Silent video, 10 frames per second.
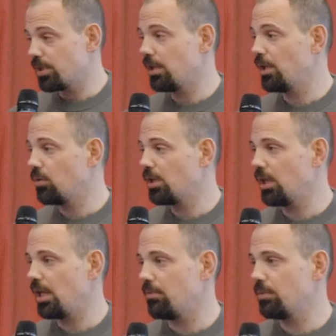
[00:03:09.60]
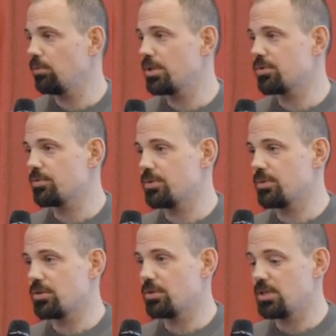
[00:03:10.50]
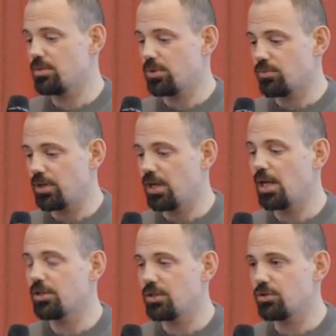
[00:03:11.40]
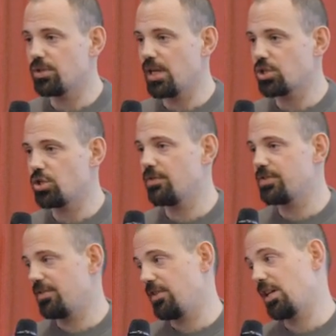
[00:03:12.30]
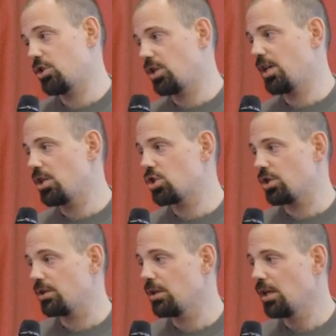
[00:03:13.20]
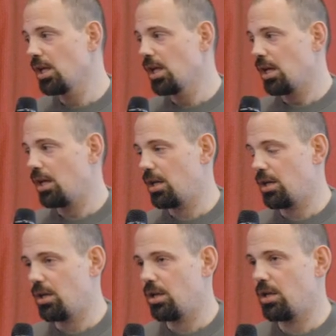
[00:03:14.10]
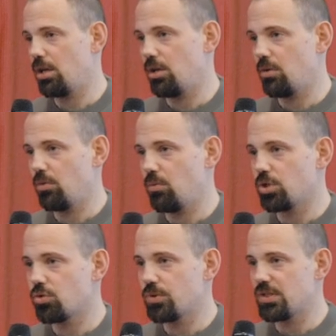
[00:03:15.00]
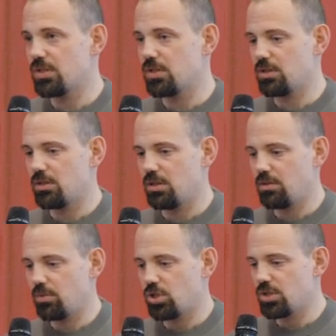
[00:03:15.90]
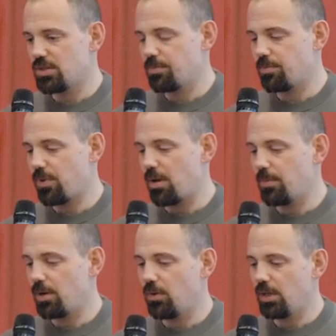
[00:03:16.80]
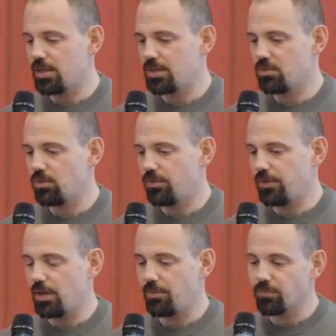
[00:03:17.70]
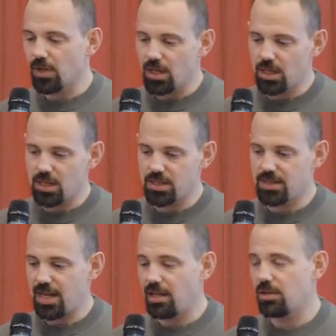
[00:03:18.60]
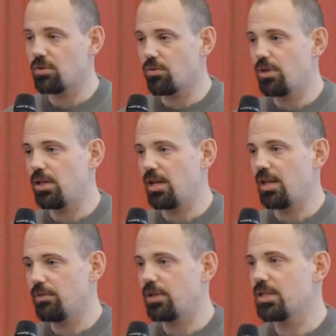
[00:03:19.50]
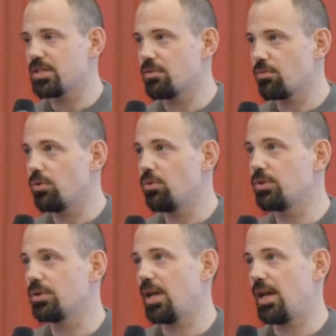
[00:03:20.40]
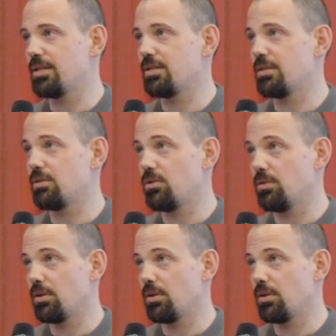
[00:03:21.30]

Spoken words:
with the local level was with regard to introduction of civic education, which is primarily a sort of a secondary advocacy route as